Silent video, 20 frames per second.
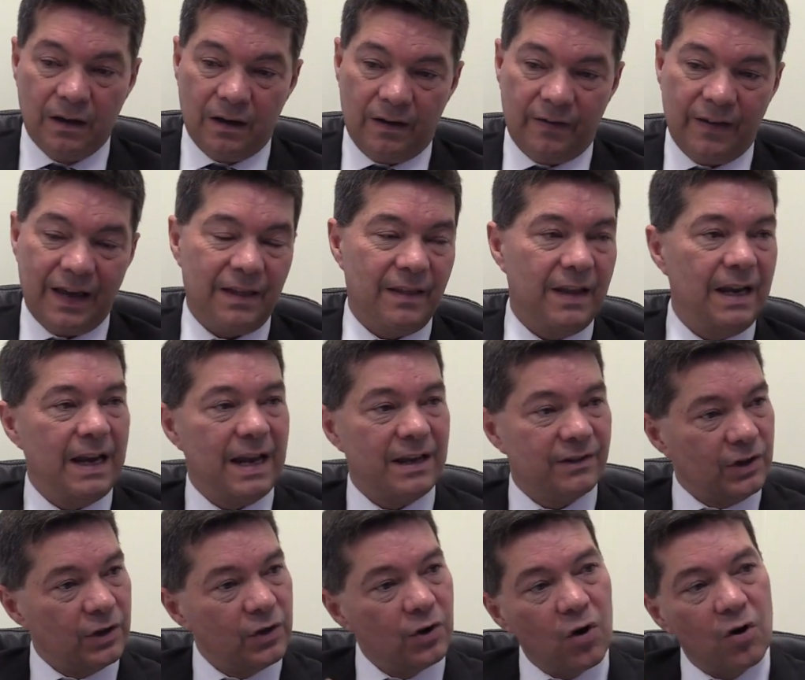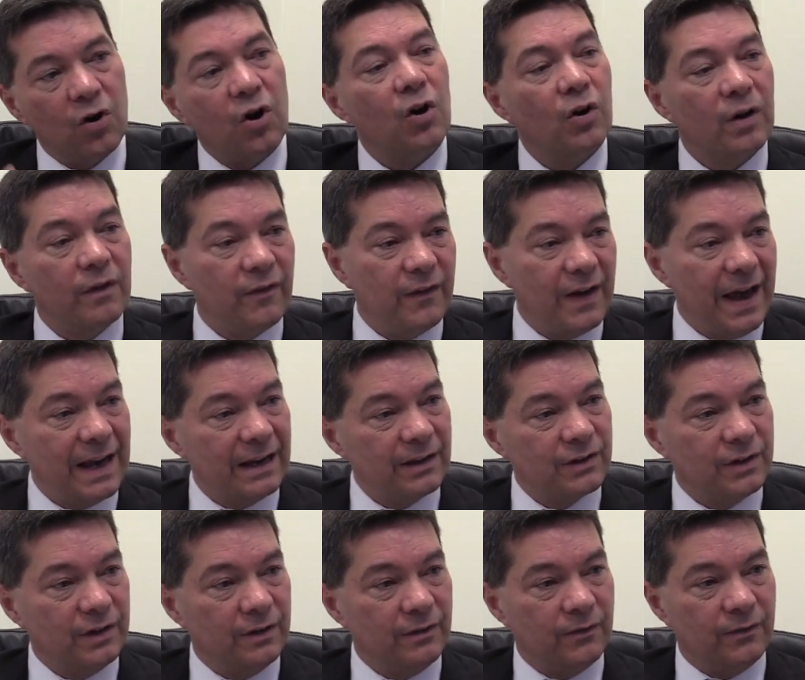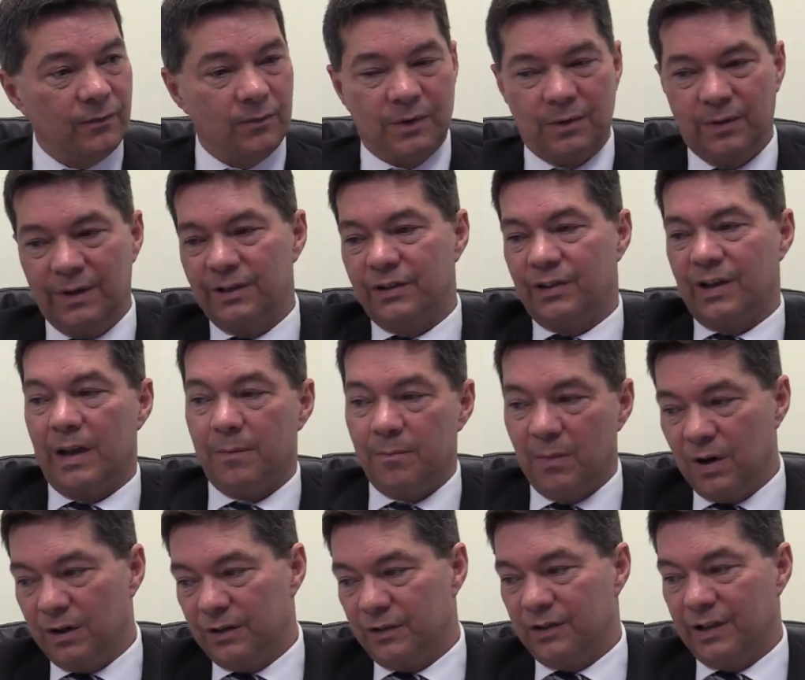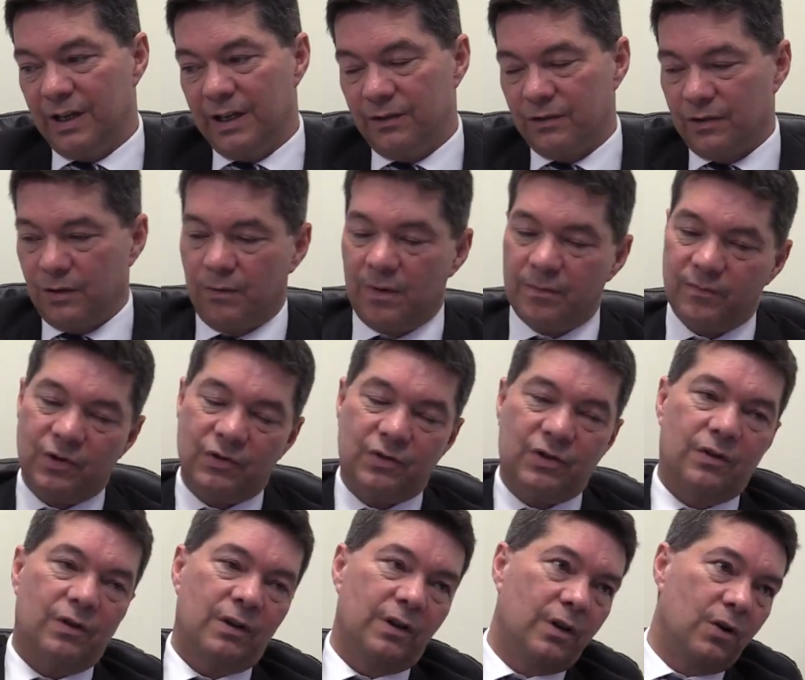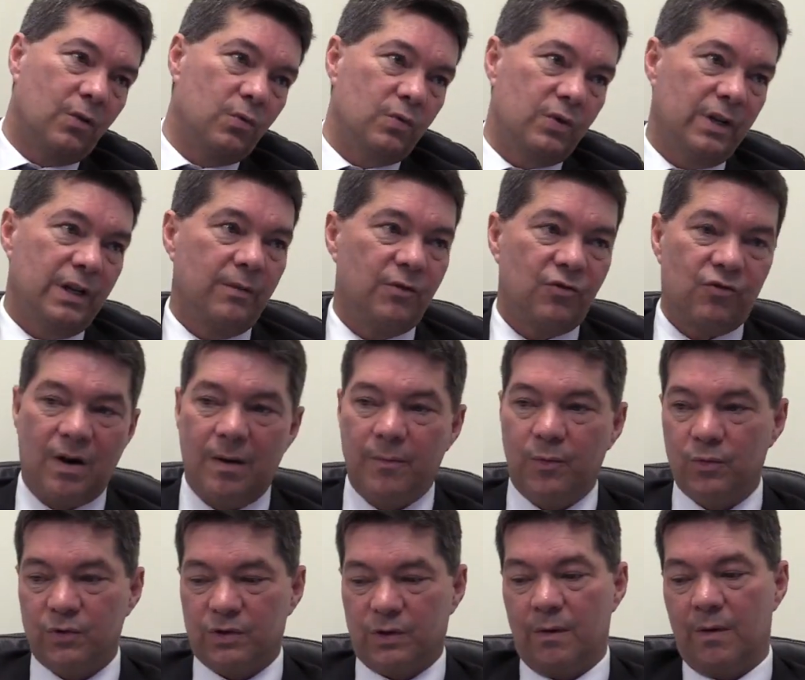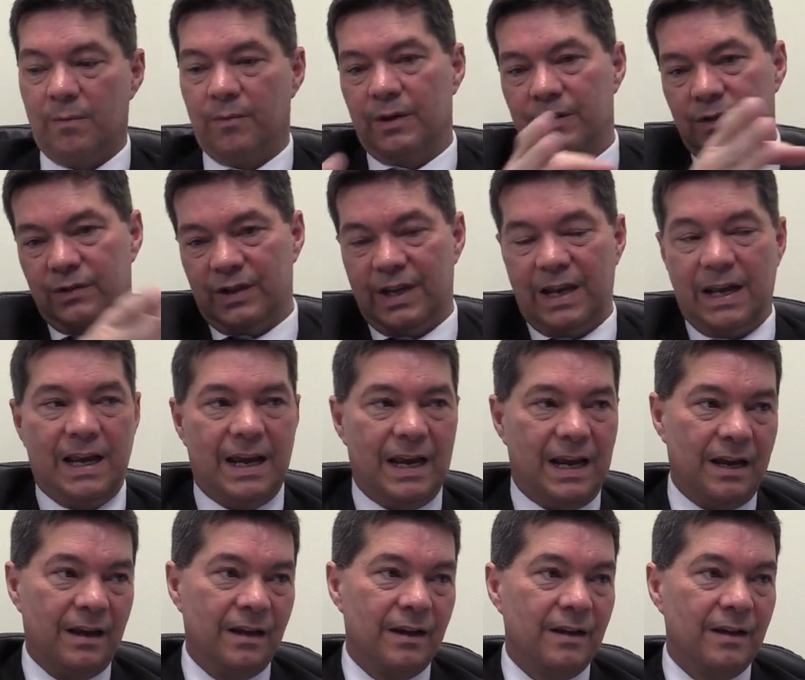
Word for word: And that then has a knock-on effect of, well, he's sat in my seat, so I'm just not going to cause any trouble, so I'm going to sit here.